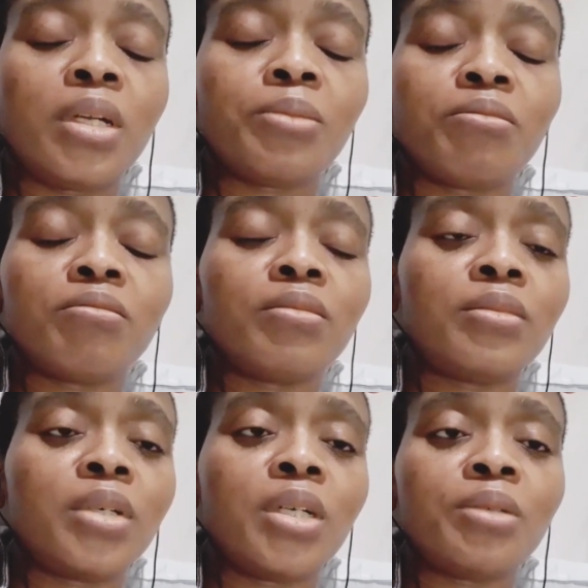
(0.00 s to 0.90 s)
I'm
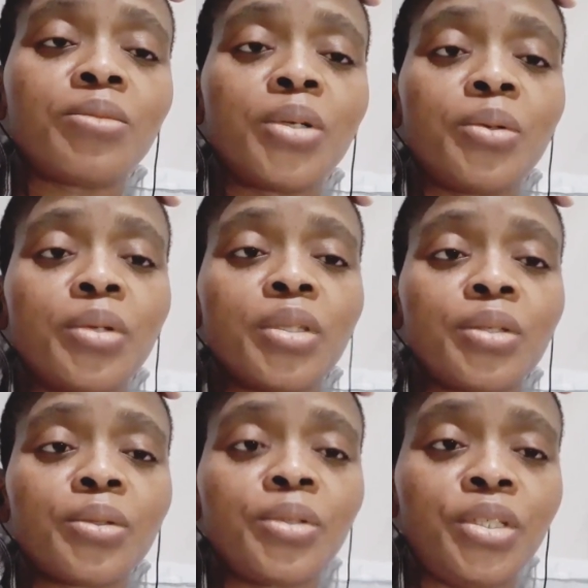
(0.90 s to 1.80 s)
going
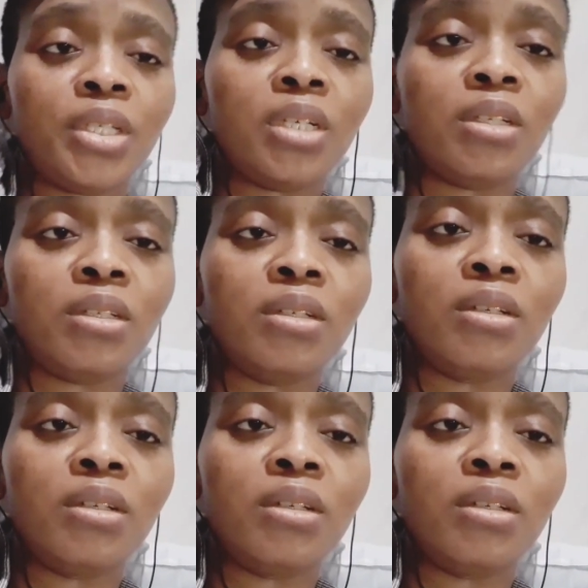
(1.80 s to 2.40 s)
through shit.